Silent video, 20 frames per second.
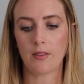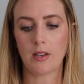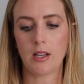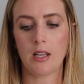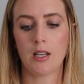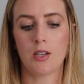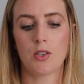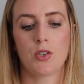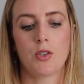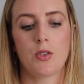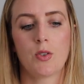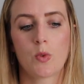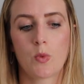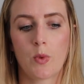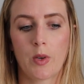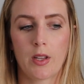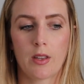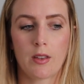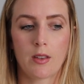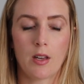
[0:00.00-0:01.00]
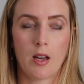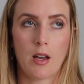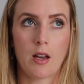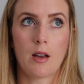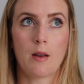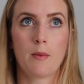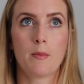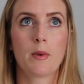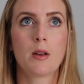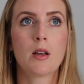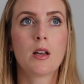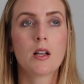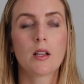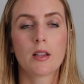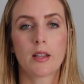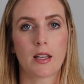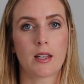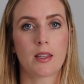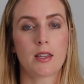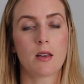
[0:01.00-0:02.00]
any issues with
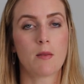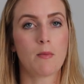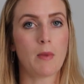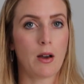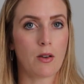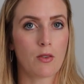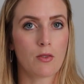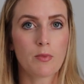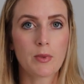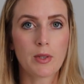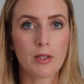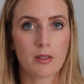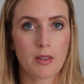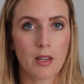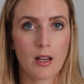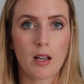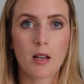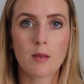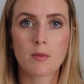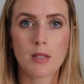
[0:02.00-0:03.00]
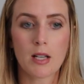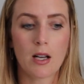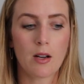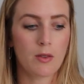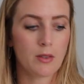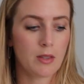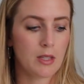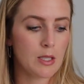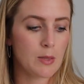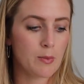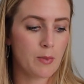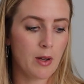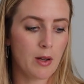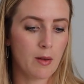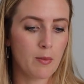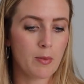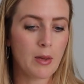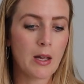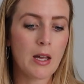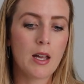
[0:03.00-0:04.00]
like the amount of milk that comes out with this
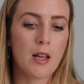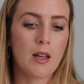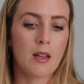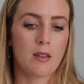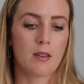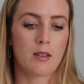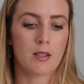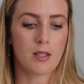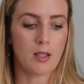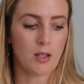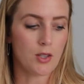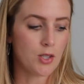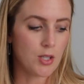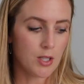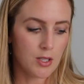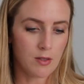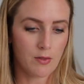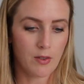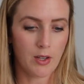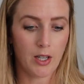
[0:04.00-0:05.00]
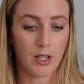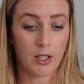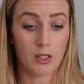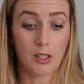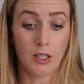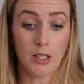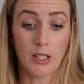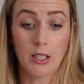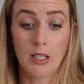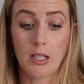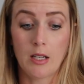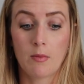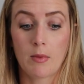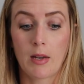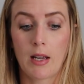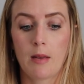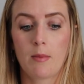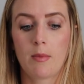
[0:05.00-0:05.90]
pump. The suction is very good in my